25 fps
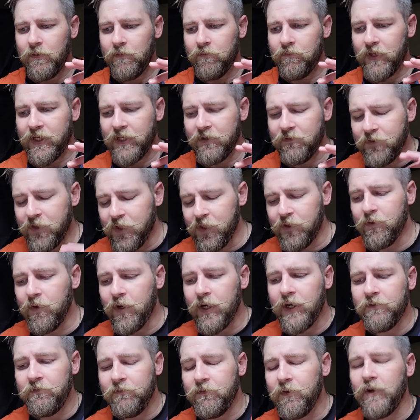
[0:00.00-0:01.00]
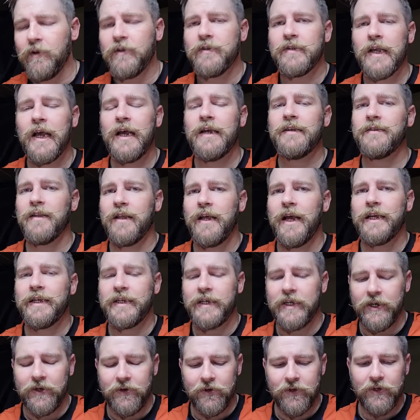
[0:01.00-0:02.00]
But if you are a full-size light
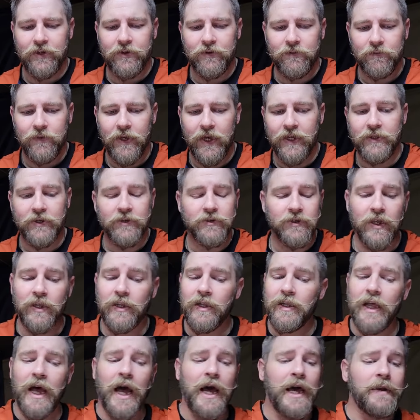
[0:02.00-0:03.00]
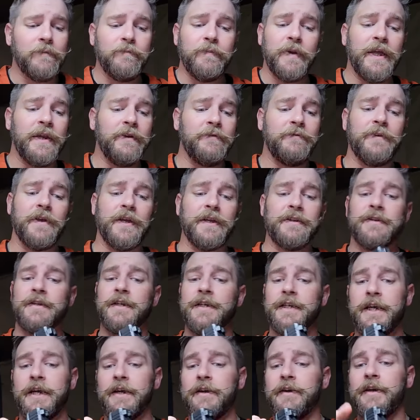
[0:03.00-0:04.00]
carrier, and there's a lot of benefit to
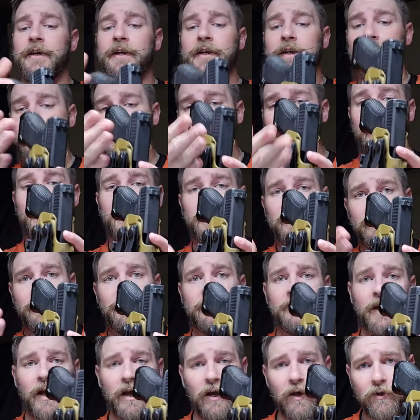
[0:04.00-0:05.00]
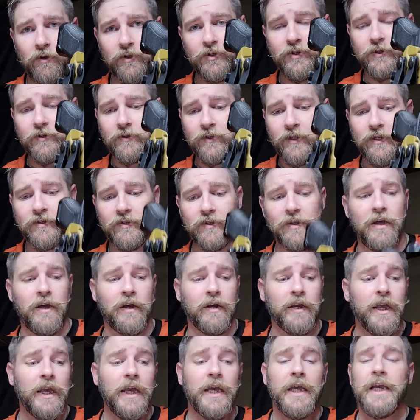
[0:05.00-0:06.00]
carrying a gun, a holster this
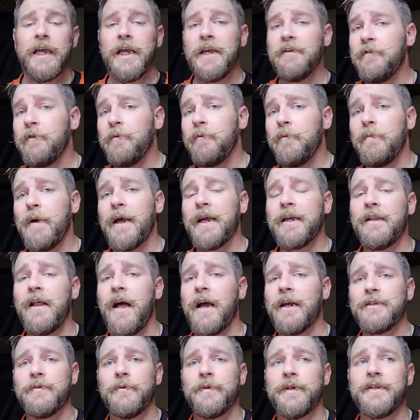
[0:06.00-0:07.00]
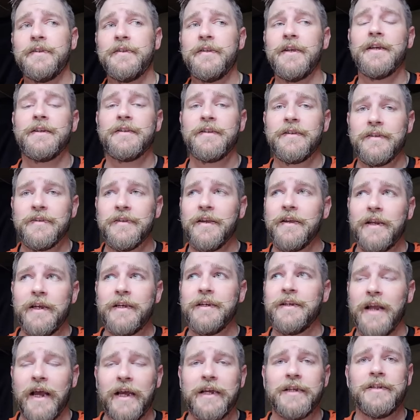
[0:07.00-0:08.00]
long. Even when my Glock 26 is in a
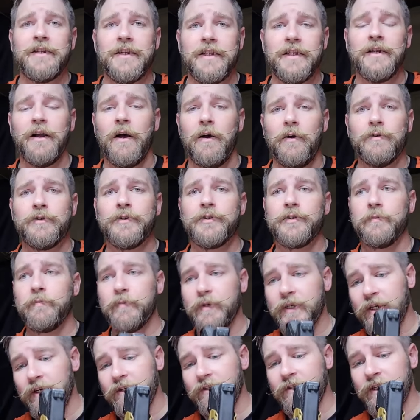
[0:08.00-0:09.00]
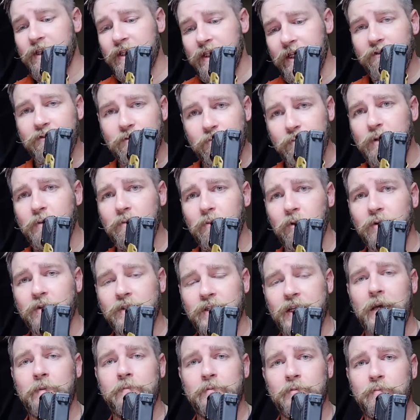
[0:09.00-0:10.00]
19 holster because it gives me more
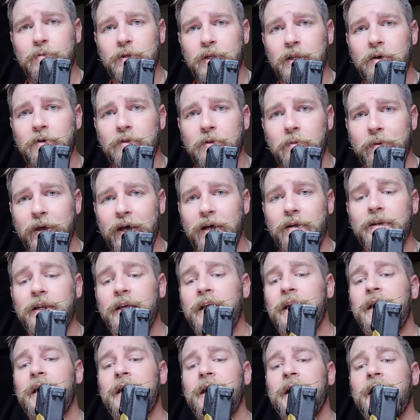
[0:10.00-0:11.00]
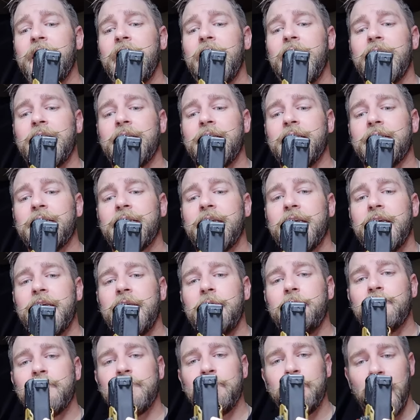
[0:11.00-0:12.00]
depth below the belt and it
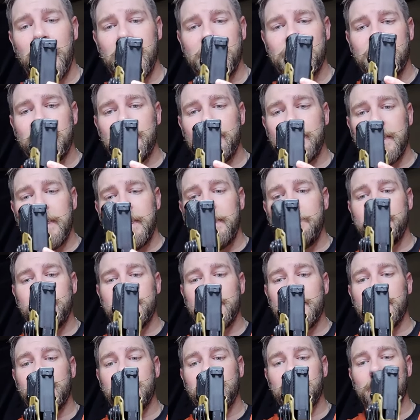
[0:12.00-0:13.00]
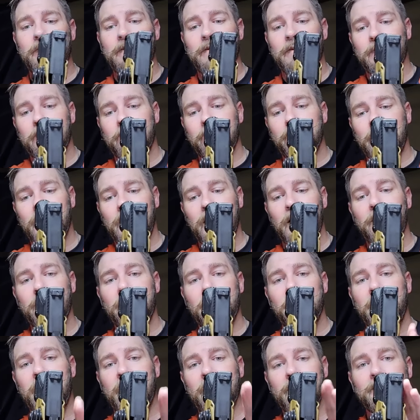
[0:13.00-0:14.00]
keeps my keeps it below
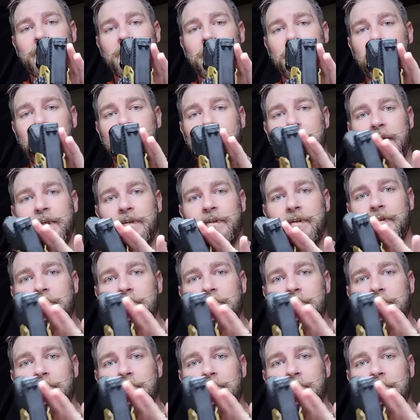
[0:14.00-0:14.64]
the belt so that my